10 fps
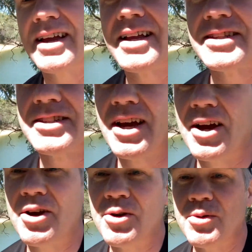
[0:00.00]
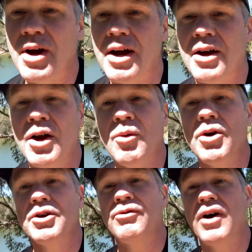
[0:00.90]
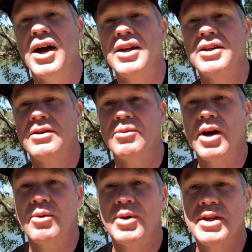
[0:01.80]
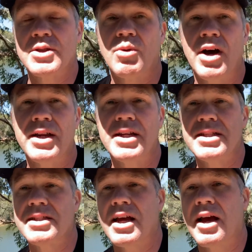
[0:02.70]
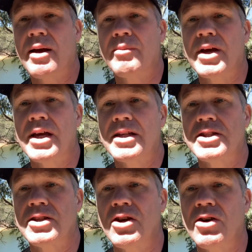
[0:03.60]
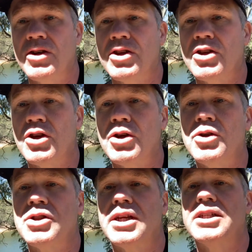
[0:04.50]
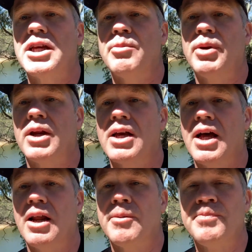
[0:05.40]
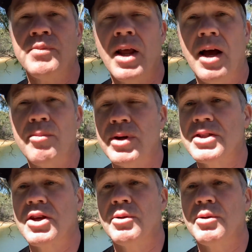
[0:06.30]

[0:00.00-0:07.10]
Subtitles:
So what you'll find with this wine is it's not hugely deep in colour, but it's got a